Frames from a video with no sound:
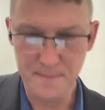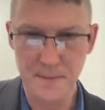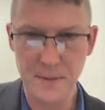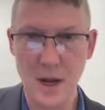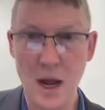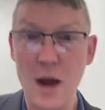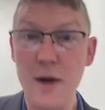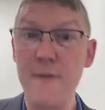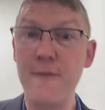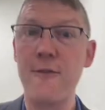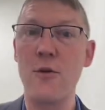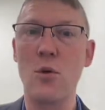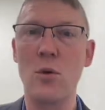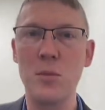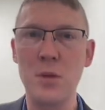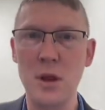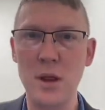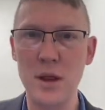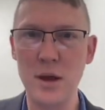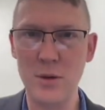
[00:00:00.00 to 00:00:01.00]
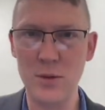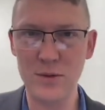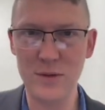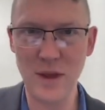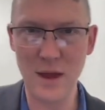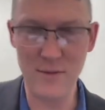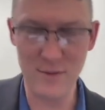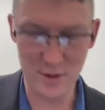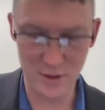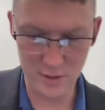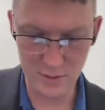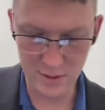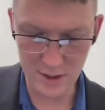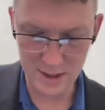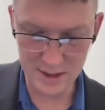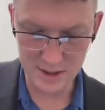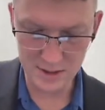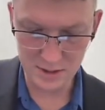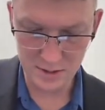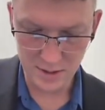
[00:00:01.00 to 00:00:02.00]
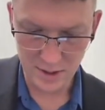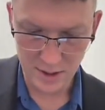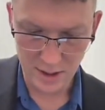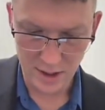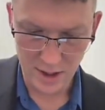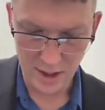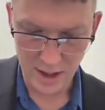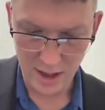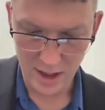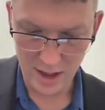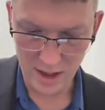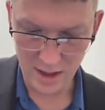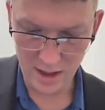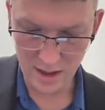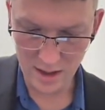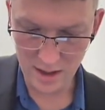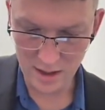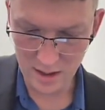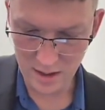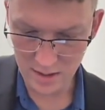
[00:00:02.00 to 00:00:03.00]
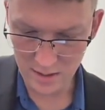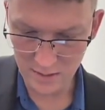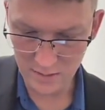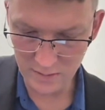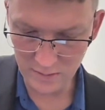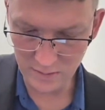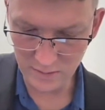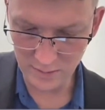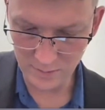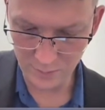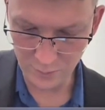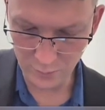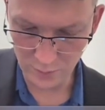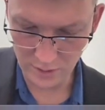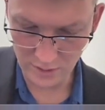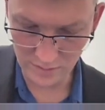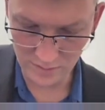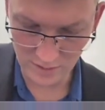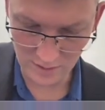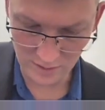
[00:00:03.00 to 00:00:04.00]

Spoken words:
kind of formula that was given to us is, what is this?